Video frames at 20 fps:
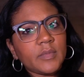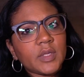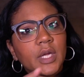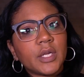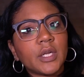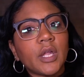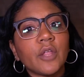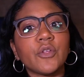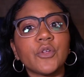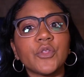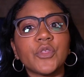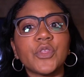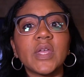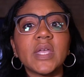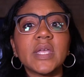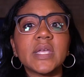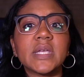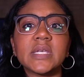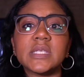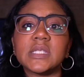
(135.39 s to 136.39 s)
Another
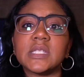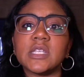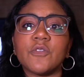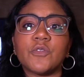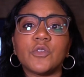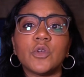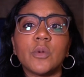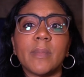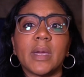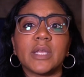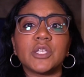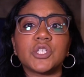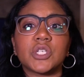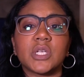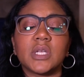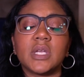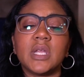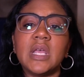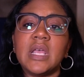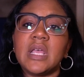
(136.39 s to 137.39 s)
thing is if you
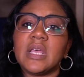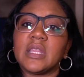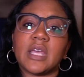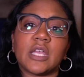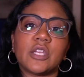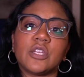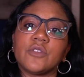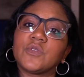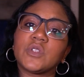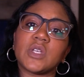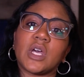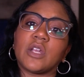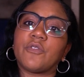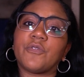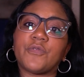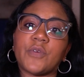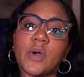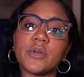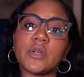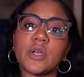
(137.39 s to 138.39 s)
mention that you've done
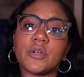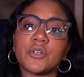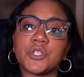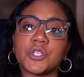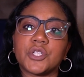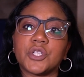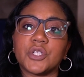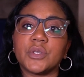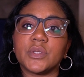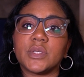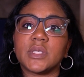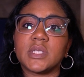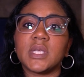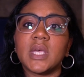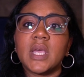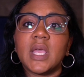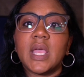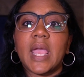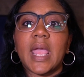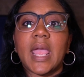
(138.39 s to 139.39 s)
photo shoots
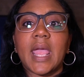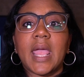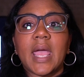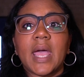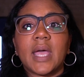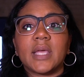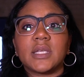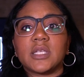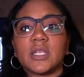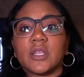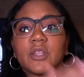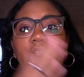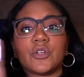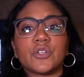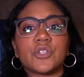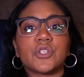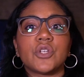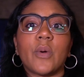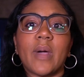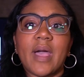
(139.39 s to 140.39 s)
and
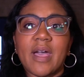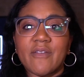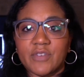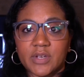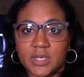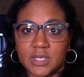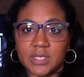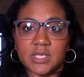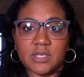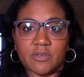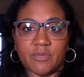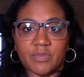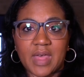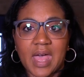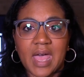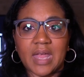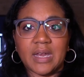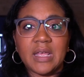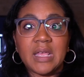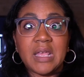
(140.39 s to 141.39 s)
there's no evidence of
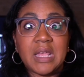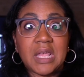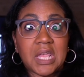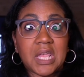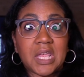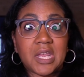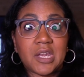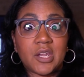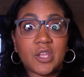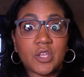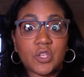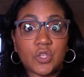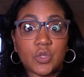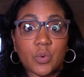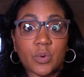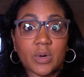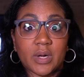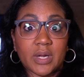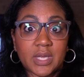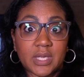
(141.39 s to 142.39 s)
that in
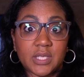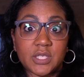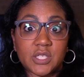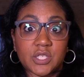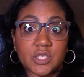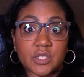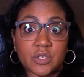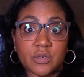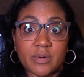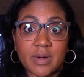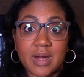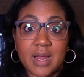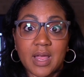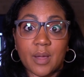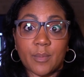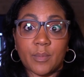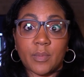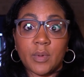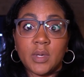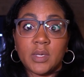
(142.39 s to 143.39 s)
your
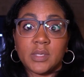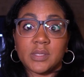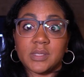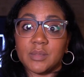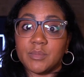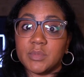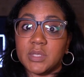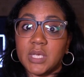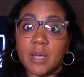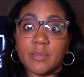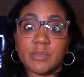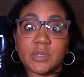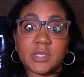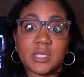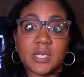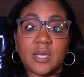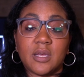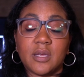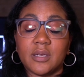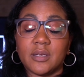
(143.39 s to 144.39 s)
Instagram. Sometimes